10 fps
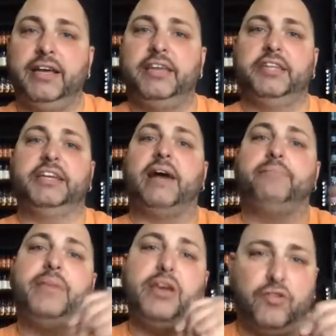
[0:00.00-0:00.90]
Then you got
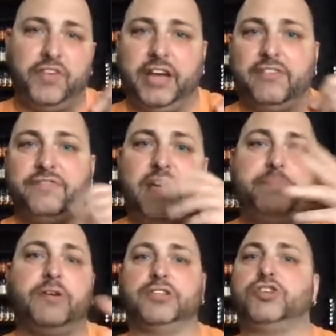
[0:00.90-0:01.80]
me over here vaping
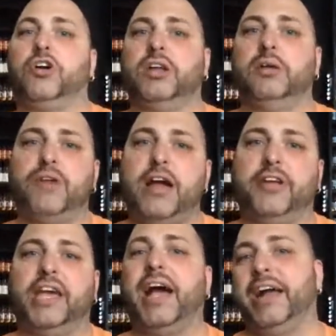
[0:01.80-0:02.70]
on a chocolate
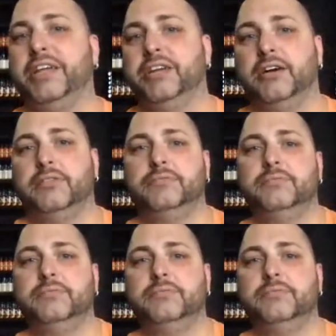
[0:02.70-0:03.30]
brownie. How do you know?